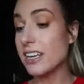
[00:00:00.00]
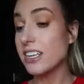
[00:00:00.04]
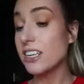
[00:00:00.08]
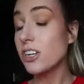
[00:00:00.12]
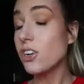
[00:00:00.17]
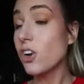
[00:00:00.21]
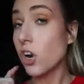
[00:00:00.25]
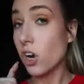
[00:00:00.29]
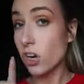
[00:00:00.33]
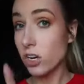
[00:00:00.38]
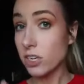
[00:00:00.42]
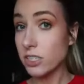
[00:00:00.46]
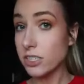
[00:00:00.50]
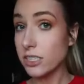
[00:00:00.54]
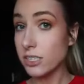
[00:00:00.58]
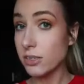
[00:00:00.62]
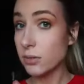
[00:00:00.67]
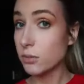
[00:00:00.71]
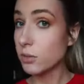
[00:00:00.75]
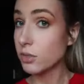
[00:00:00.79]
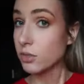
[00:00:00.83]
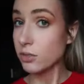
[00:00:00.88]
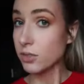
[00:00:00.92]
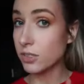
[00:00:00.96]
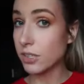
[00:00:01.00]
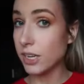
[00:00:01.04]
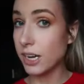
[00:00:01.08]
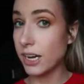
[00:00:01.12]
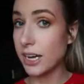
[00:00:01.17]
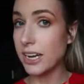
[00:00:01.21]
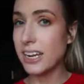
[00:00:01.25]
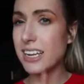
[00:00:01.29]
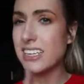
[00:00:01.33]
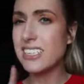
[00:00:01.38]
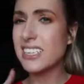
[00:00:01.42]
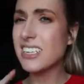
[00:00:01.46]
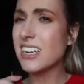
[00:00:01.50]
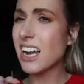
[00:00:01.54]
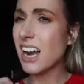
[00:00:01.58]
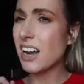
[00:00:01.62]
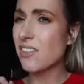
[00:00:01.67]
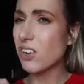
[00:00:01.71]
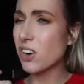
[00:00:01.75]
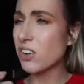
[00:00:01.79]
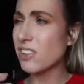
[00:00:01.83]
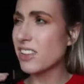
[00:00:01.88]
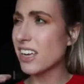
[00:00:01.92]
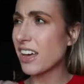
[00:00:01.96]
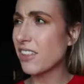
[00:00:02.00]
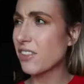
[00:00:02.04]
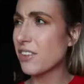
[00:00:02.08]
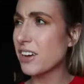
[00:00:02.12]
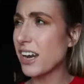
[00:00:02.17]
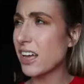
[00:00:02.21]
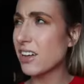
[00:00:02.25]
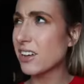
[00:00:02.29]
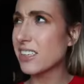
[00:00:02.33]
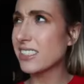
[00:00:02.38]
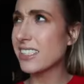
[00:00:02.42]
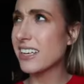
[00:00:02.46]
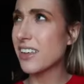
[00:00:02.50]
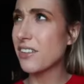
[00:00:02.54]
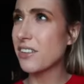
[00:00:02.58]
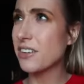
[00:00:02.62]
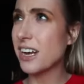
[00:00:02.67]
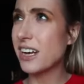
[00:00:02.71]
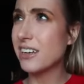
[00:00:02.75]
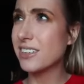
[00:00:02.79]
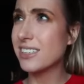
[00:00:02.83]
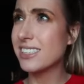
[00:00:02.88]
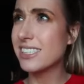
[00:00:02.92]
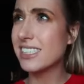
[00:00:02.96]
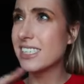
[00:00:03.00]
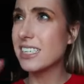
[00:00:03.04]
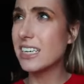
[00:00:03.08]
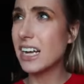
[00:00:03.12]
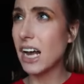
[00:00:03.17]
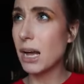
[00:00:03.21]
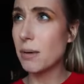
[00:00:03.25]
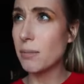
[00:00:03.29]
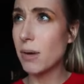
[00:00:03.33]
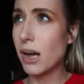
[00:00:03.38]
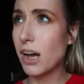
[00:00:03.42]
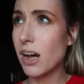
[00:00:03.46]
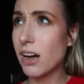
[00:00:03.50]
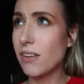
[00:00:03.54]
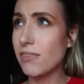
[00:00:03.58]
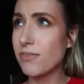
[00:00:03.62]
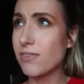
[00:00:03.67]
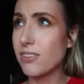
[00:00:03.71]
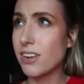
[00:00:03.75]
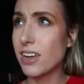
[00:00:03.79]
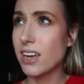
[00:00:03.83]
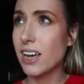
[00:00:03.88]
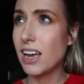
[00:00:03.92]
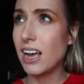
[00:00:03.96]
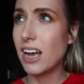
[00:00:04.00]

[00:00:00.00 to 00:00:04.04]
It didn't hurt, which was good. It did kind of hurt the other nail because the other nail didn't come off.